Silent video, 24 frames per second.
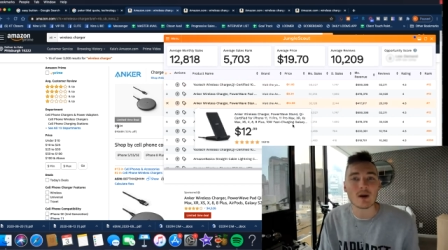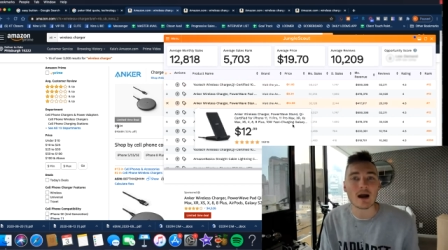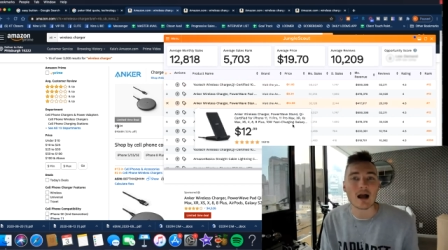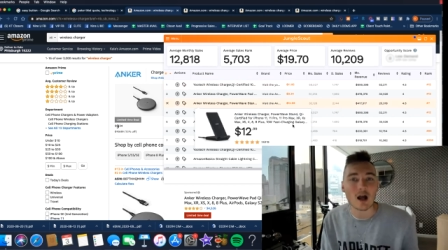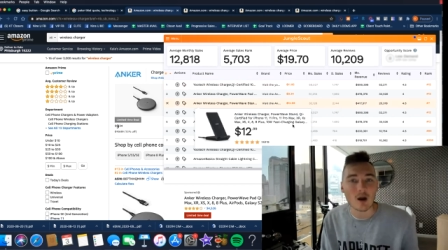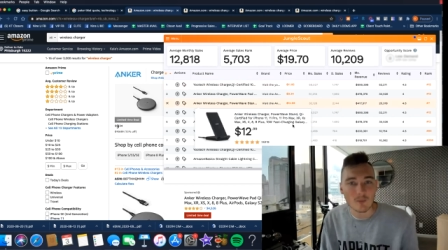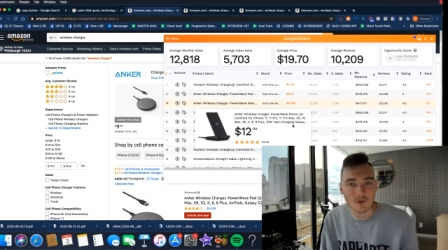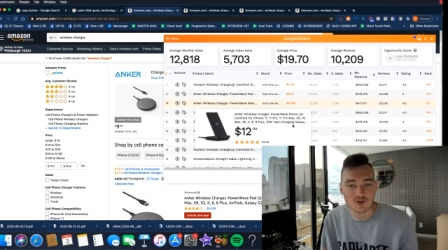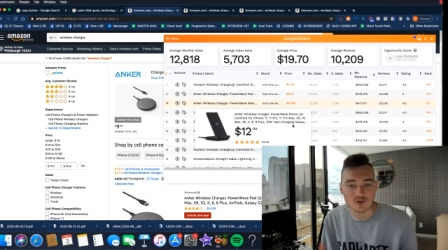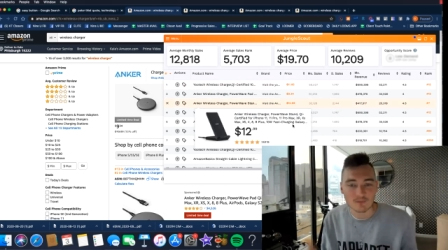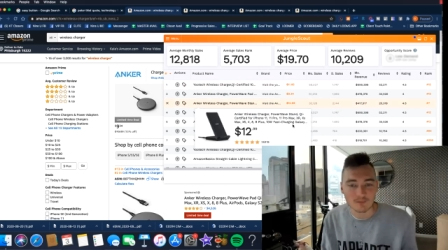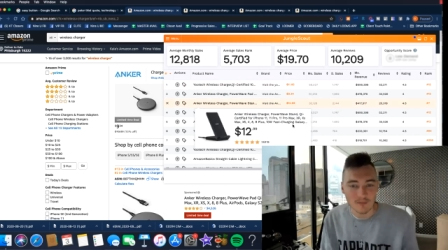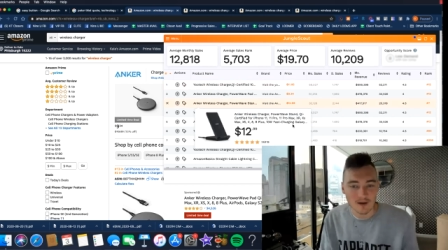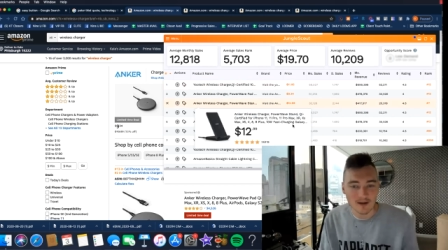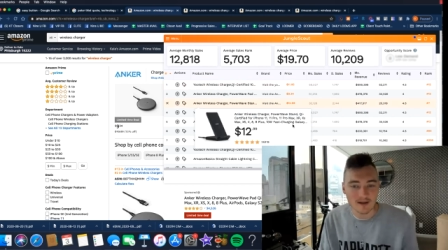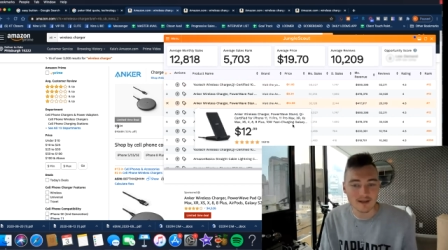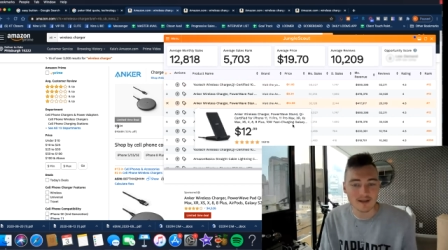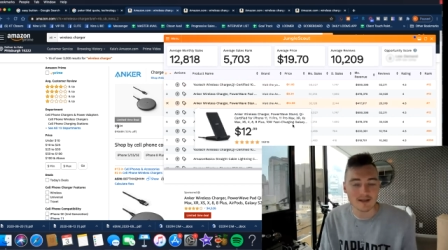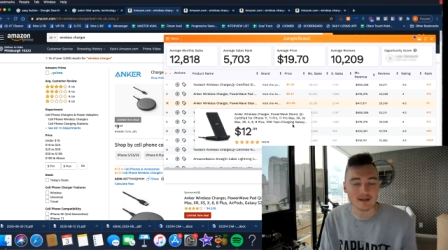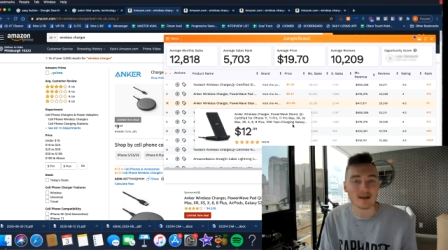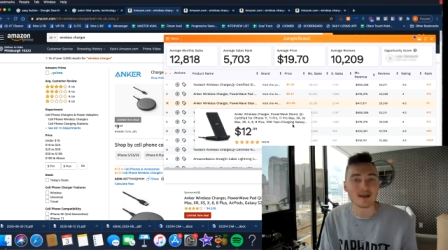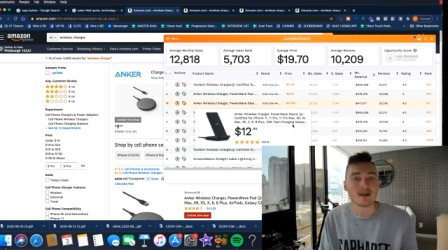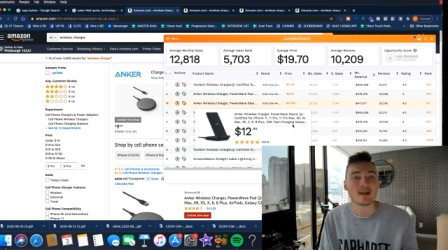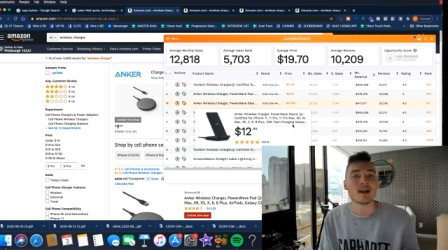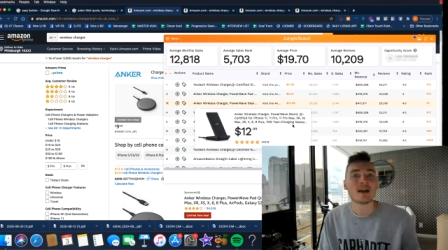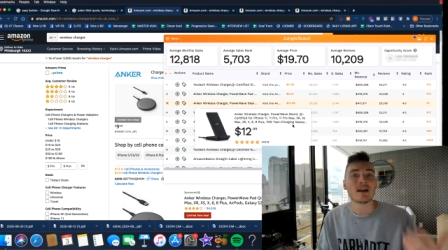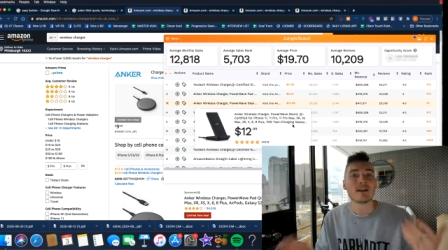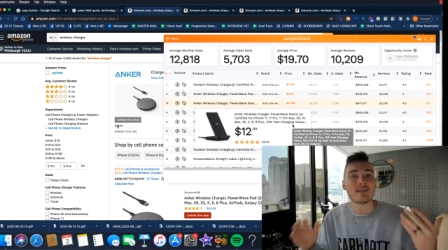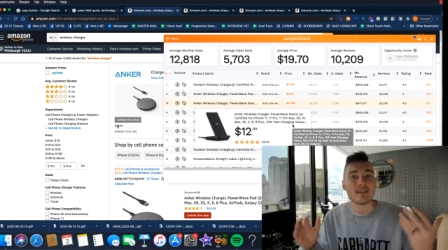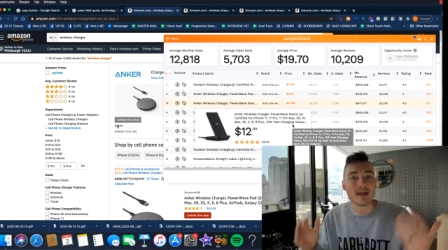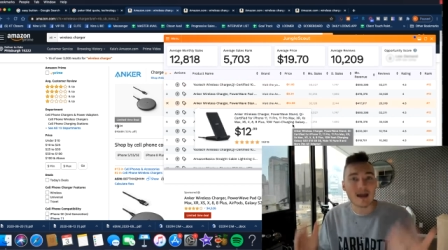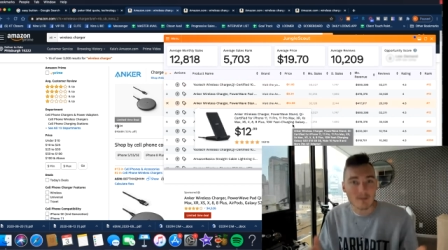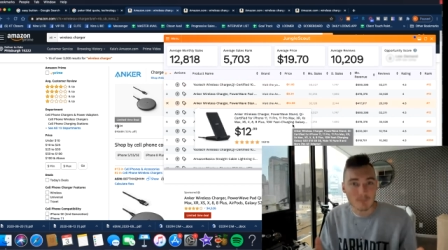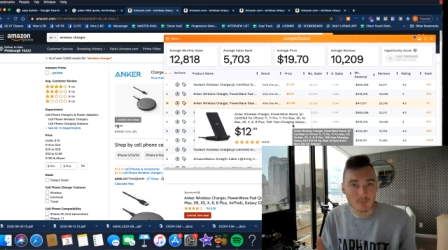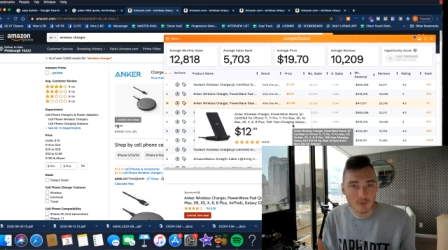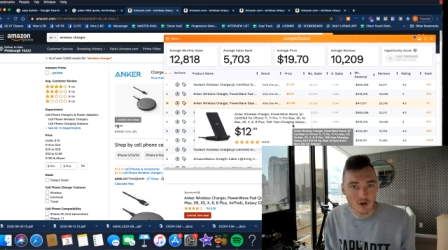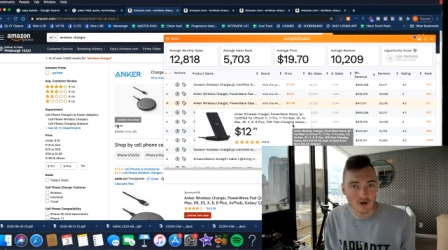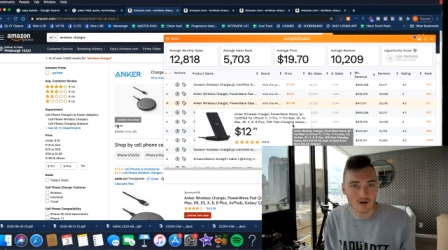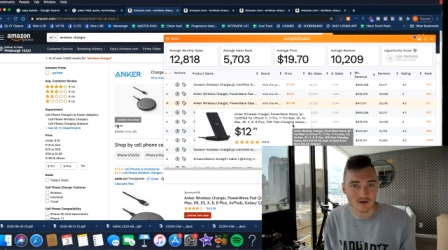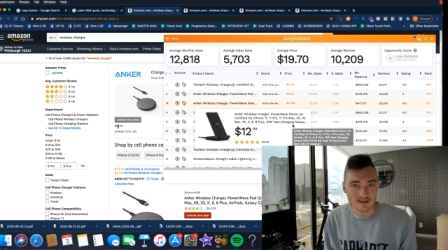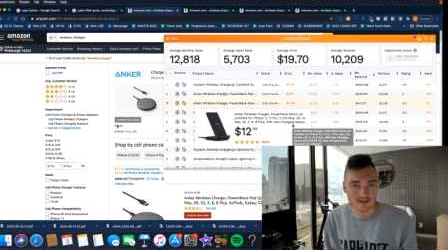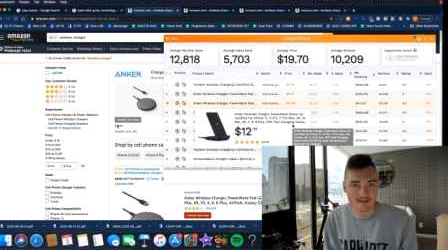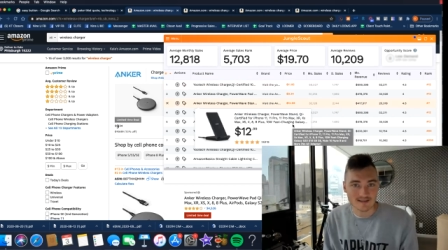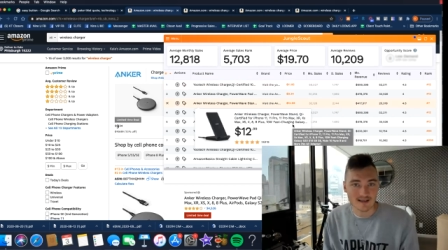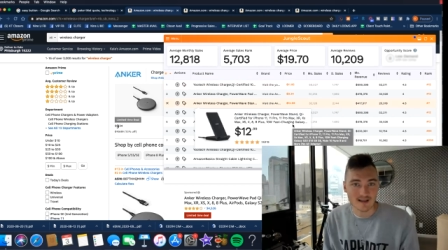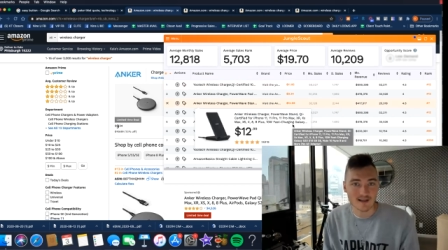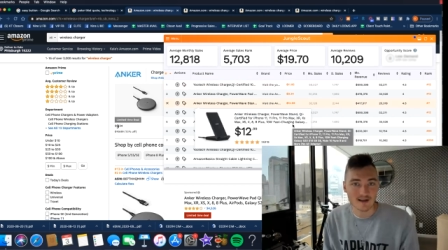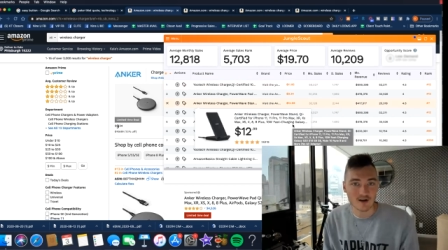how much money that product
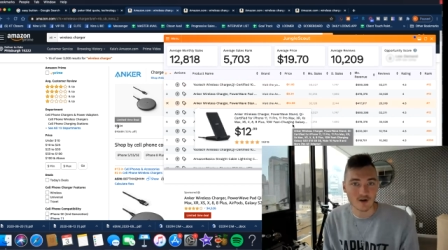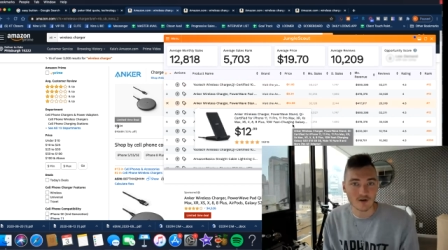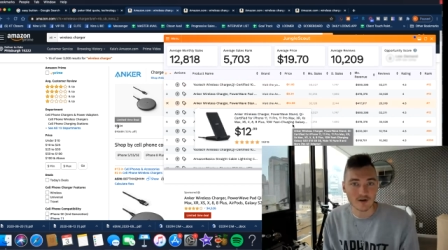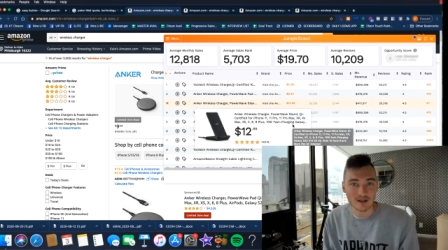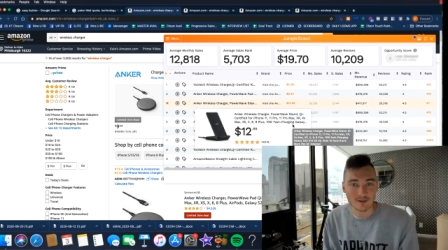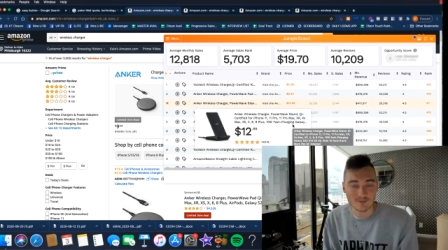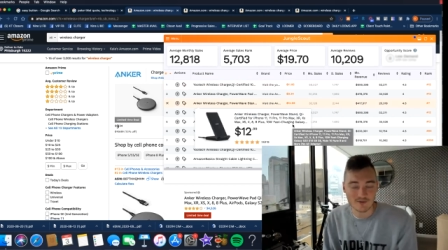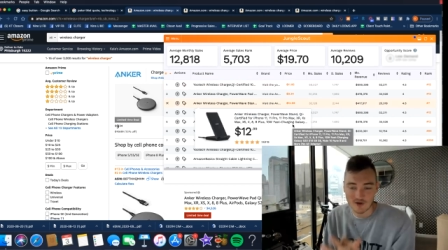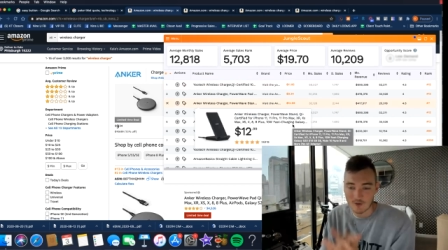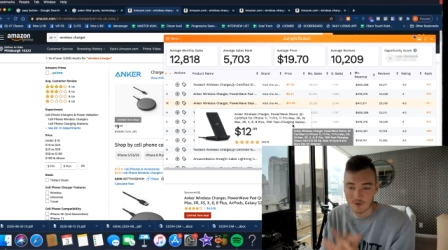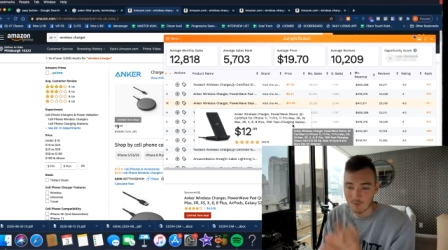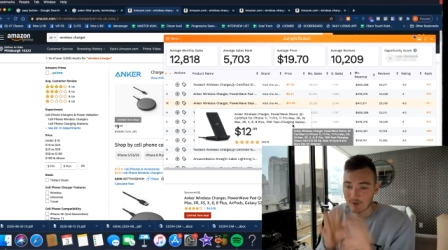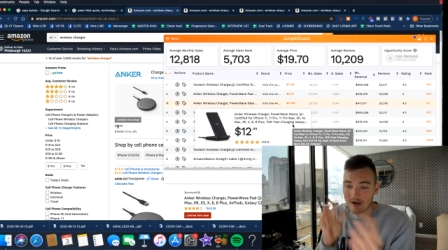is selling on Amazon.